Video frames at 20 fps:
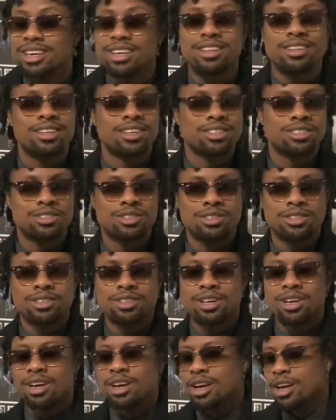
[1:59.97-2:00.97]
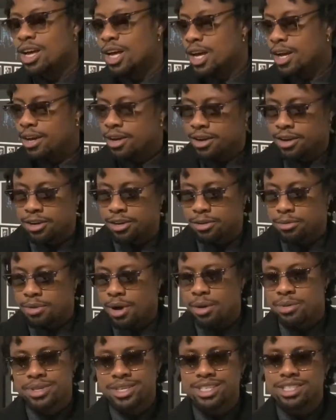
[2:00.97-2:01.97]
That song, I
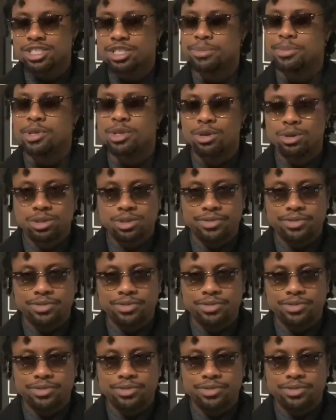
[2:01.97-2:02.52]
was getting some of those